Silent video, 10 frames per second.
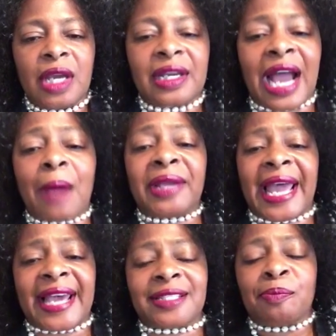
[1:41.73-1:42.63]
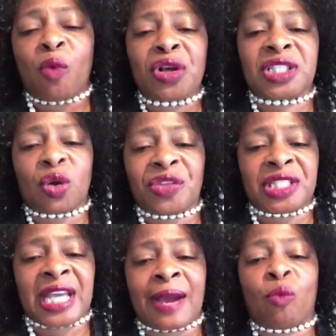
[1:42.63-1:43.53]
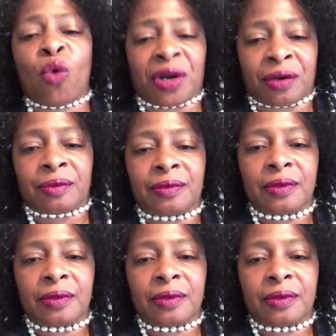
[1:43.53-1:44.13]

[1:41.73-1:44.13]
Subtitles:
COMCAST more so than Time Warner.